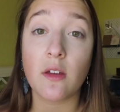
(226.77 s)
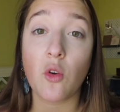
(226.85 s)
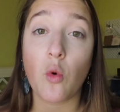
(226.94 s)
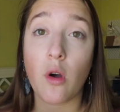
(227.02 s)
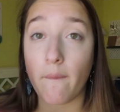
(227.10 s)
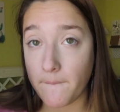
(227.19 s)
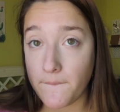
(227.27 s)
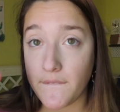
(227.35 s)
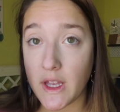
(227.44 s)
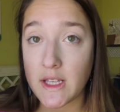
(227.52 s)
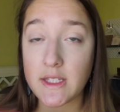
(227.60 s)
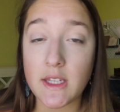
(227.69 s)
Well,
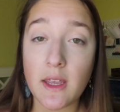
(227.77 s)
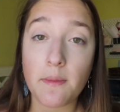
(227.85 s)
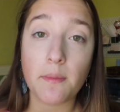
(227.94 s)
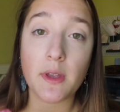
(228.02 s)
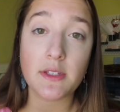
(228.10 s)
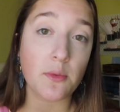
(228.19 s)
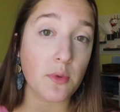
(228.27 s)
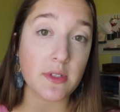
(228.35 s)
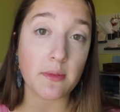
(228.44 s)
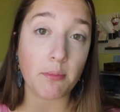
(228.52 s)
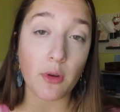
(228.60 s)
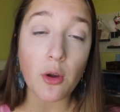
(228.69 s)
fix it because it
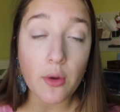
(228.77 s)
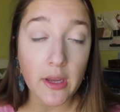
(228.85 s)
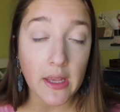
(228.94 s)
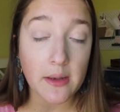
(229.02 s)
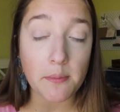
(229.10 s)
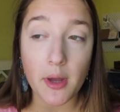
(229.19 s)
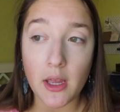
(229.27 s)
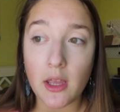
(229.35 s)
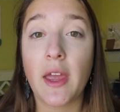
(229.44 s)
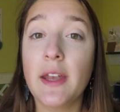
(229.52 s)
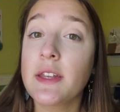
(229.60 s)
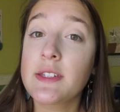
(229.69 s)
wasn't broken, but
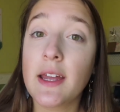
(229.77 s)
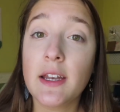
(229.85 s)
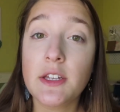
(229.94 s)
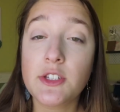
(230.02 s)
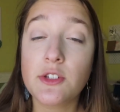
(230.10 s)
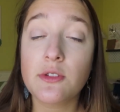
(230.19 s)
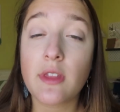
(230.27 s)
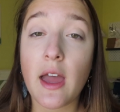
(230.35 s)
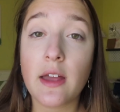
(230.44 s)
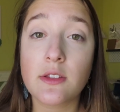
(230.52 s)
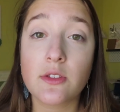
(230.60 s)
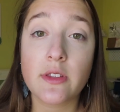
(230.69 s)
I decided to do
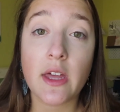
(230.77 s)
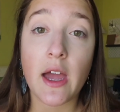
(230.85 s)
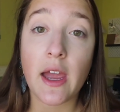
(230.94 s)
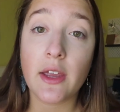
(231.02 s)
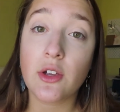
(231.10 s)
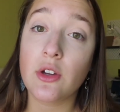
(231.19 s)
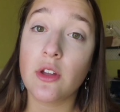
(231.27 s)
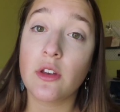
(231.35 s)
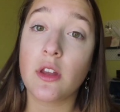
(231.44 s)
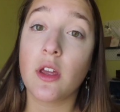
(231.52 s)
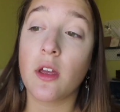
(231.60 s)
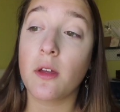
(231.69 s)
that so that I could